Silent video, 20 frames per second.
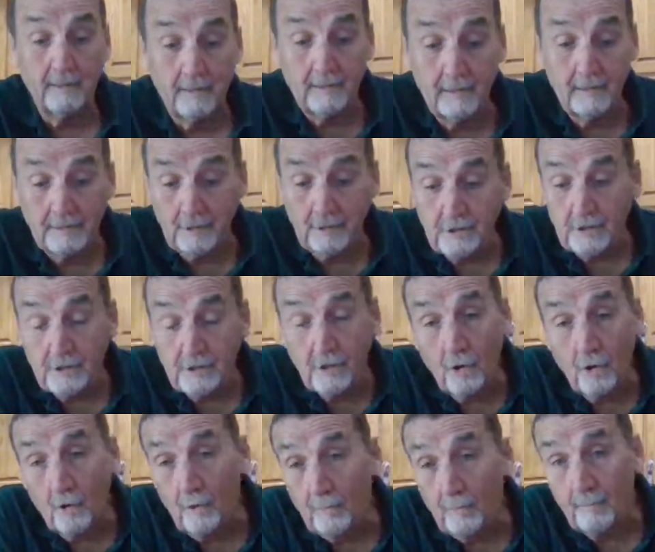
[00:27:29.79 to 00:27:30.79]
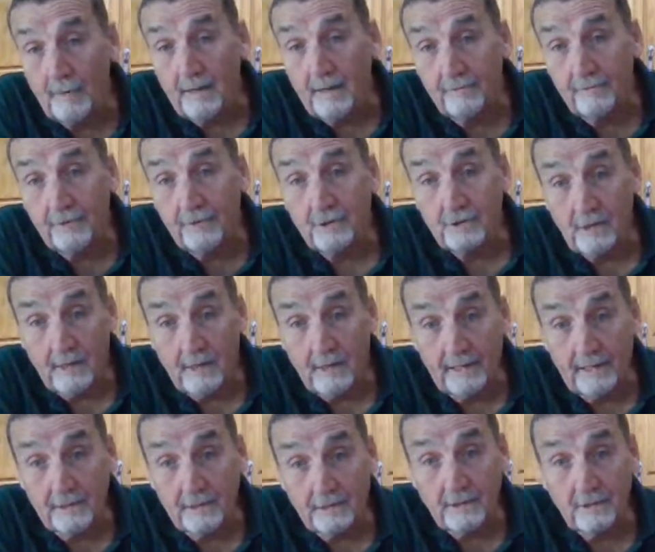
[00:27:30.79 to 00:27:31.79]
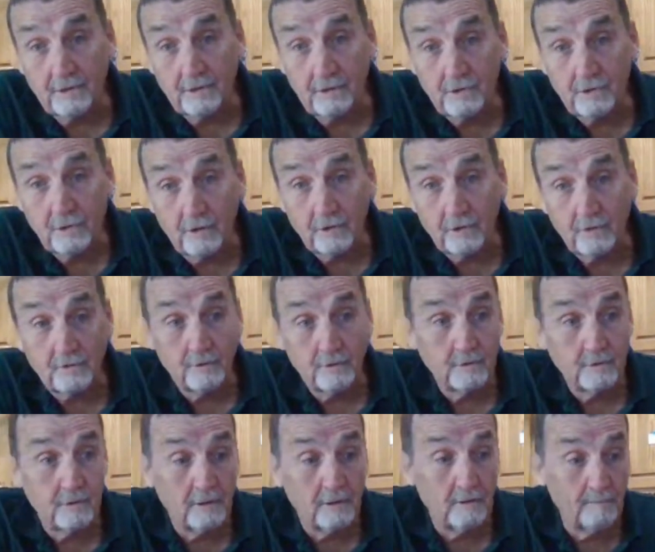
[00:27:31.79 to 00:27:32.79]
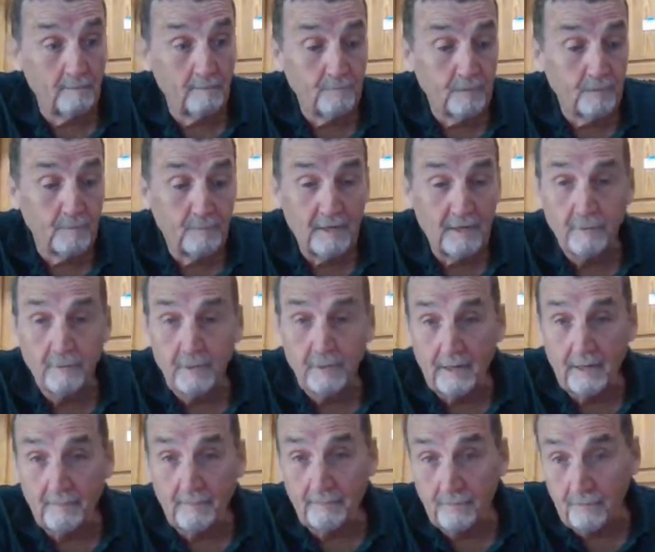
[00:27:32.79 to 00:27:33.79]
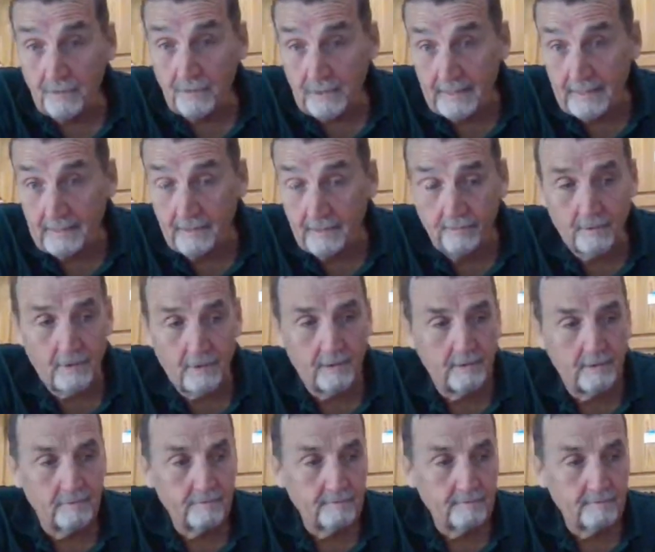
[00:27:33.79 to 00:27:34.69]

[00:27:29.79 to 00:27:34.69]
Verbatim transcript: this is known by the science in the circles and the people I'm dealing with,